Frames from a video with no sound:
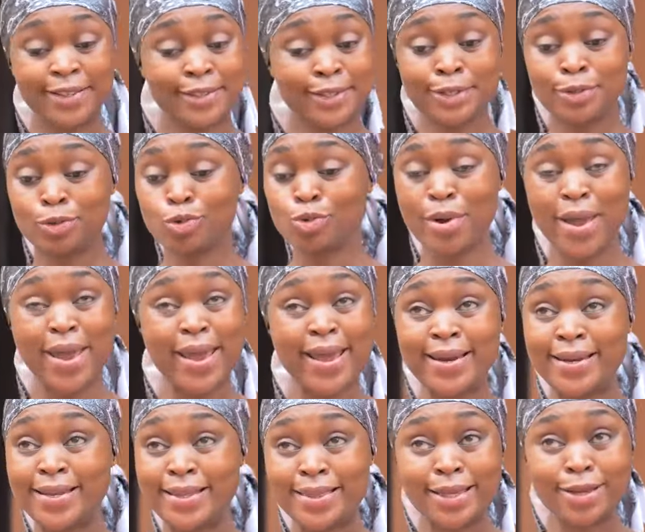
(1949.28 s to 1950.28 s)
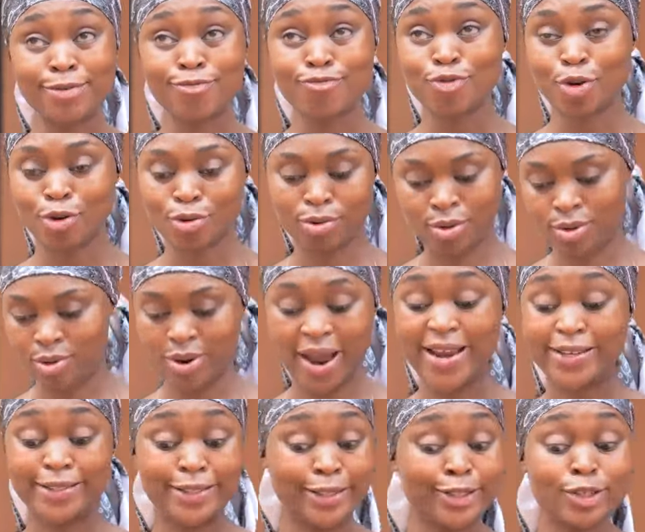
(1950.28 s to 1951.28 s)
I didn't do anything wrong.
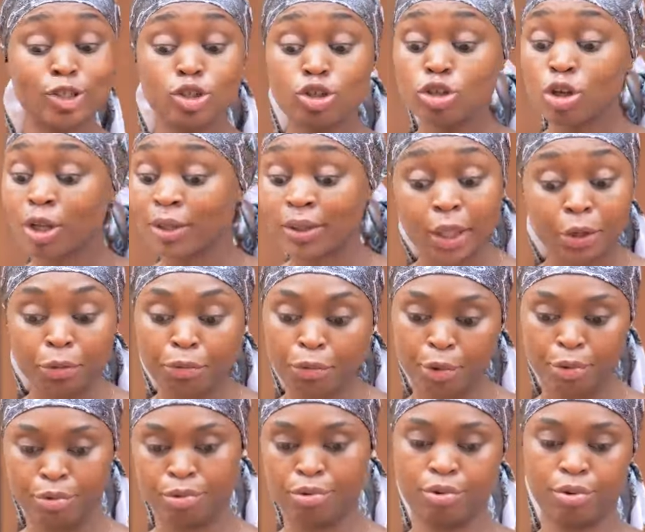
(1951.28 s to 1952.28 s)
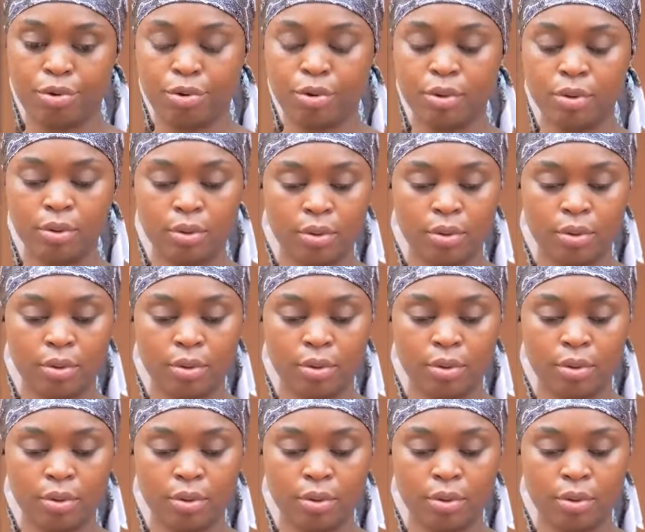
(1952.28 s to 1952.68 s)
I did nothing wrong.